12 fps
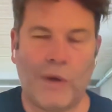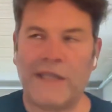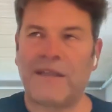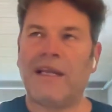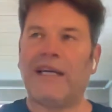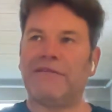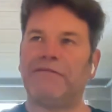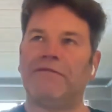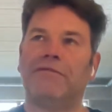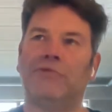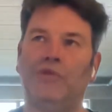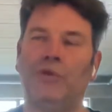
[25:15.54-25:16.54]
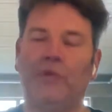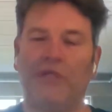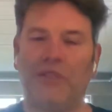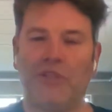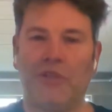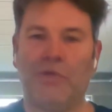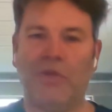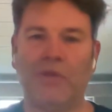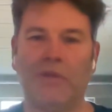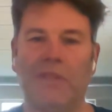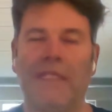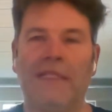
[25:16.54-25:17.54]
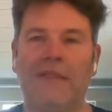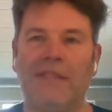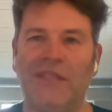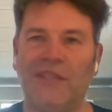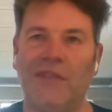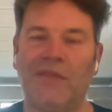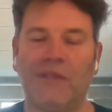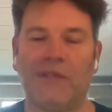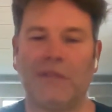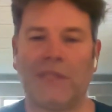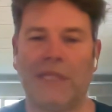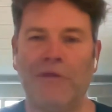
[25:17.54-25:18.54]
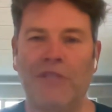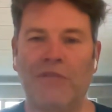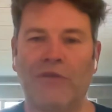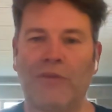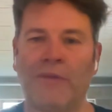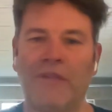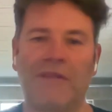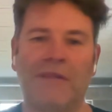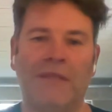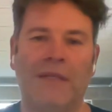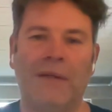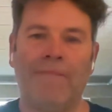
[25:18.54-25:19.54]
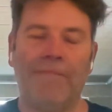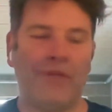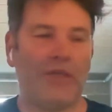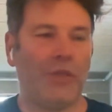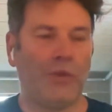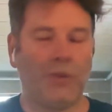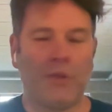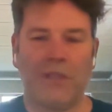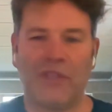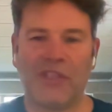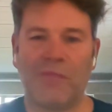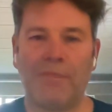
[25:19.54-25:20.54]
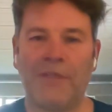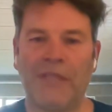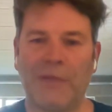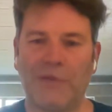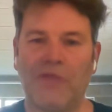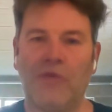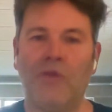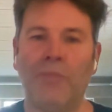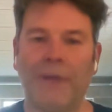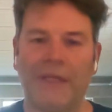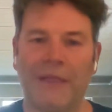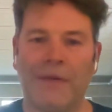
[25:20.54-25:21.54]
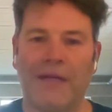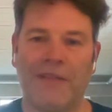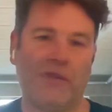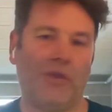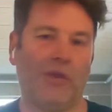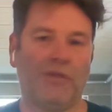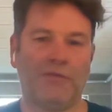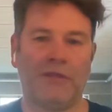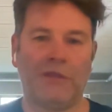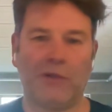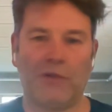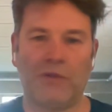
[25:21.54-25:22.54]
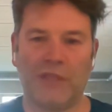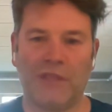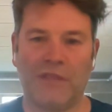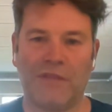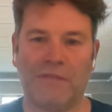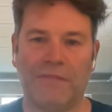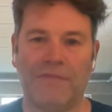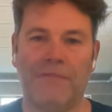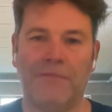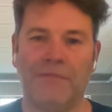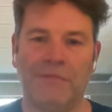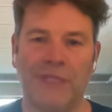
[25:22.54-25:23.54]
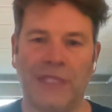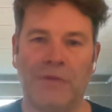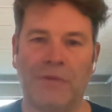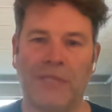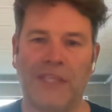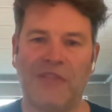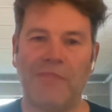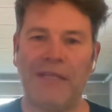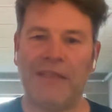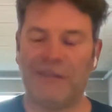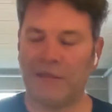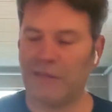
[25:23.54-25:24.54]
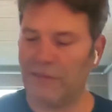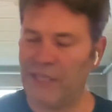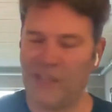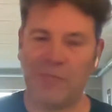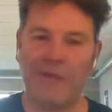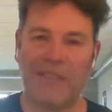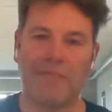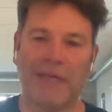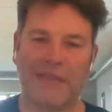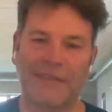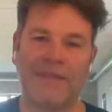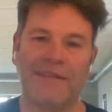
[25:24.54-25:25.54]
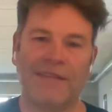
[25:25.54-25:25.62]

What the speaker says: wildlife, 2-year shoot in a decent image format, you'll spit out 2 petabytes of content. Now let's make the math.